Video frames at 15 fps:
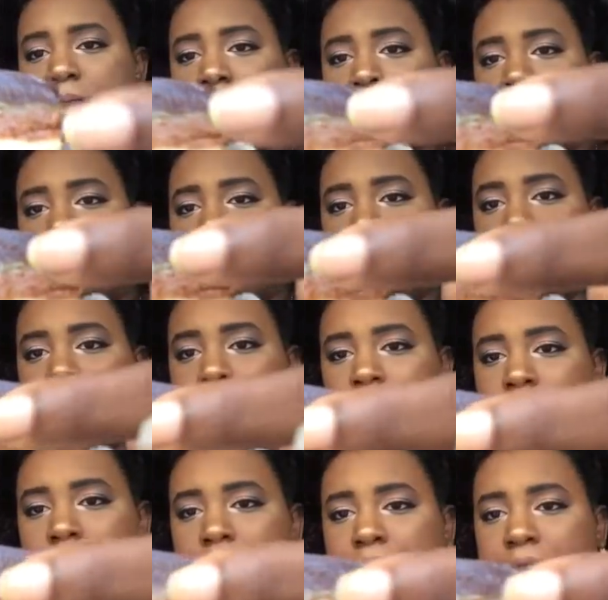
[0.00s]
that the middle one
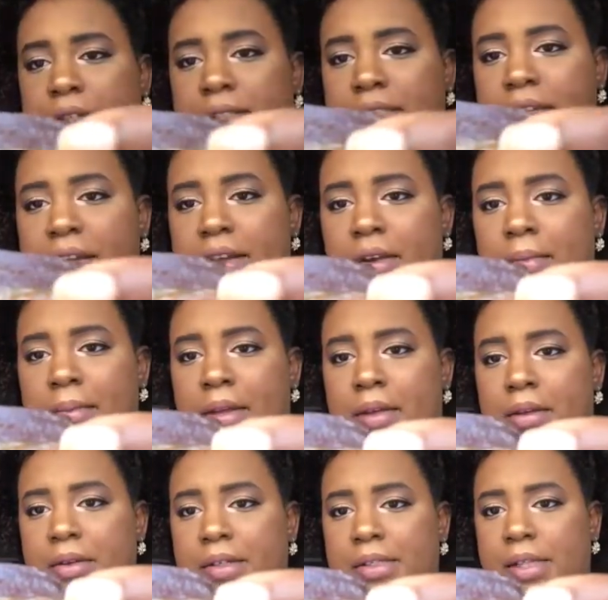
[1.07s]
right here is
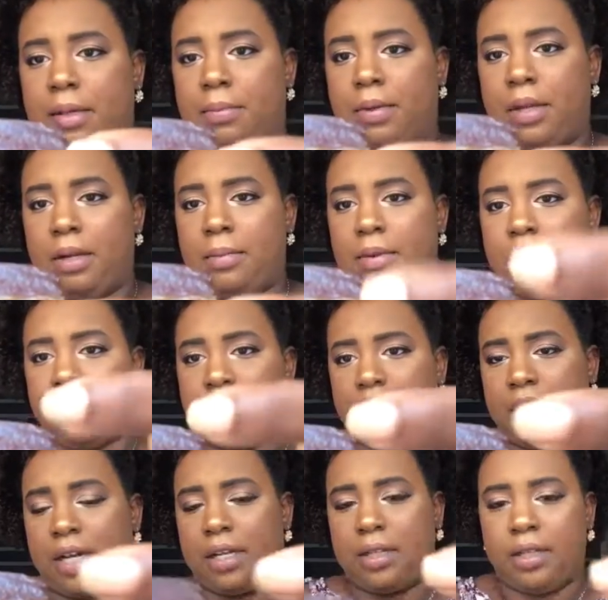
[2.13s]
caramel and it's like peanut butter,
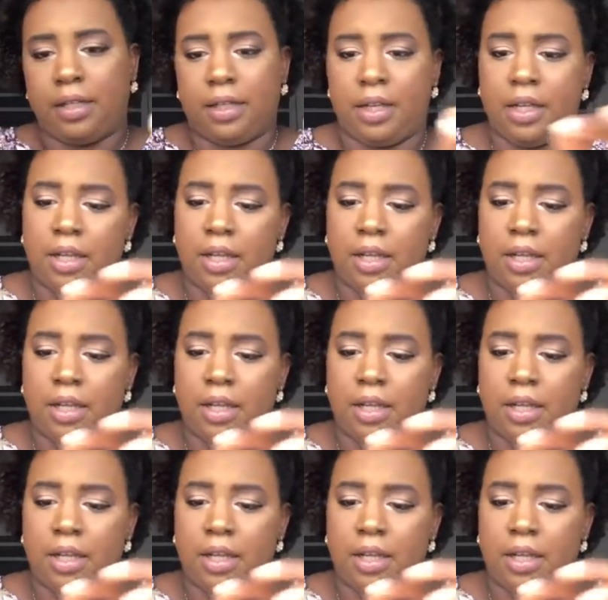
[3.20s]
chocolate.